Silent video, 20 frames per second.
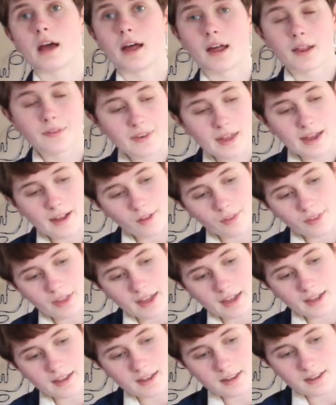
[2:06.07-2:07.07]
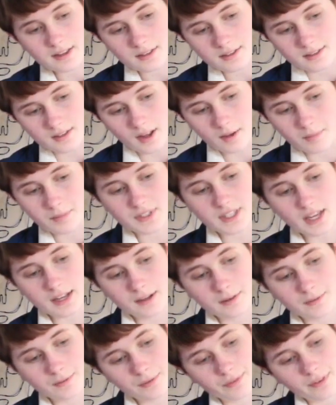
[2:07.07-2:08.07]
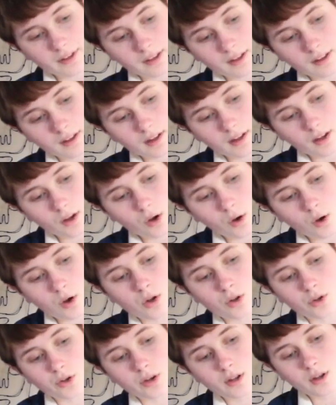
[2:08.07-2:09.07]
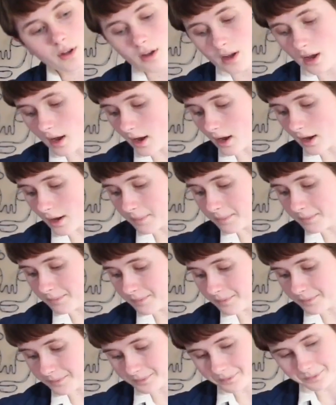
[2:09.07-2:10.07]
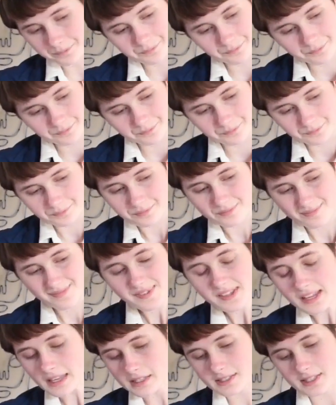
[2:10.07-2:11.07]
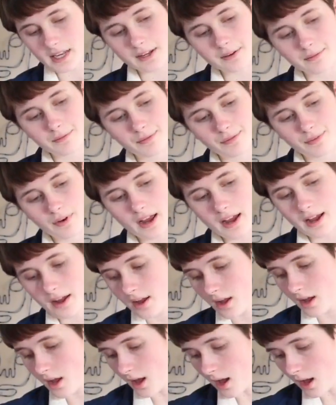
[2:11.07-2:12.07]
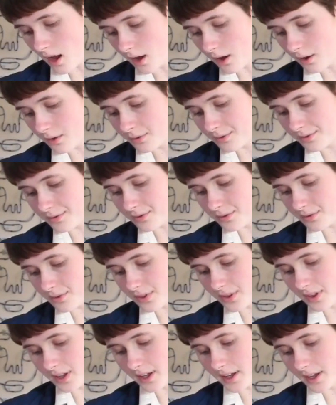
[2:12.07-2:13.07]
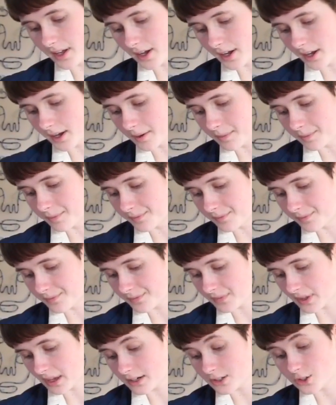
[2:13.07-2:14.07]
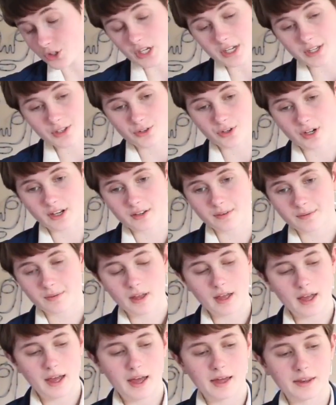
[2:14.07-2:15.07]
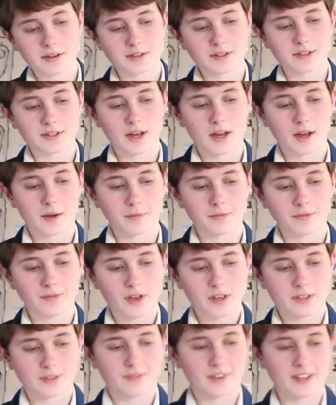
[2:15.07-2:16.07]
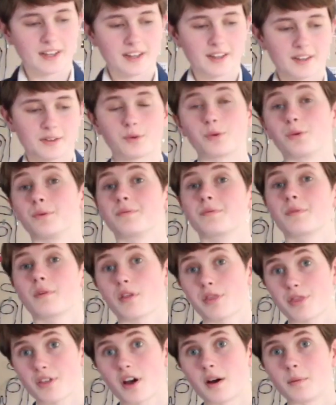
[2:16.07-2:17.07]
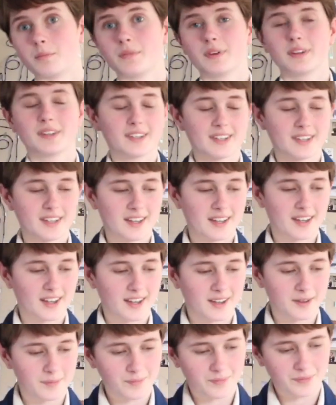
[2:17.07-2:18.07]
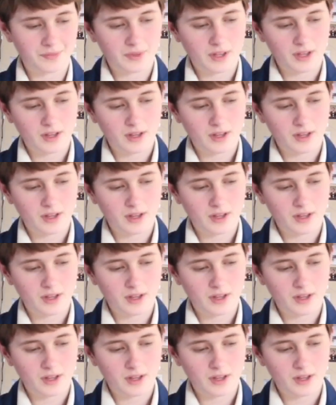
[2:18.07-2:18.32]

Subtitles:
And now that is 2nd finger on the 2nd fret of the G string, and 1st finger, or thumb, on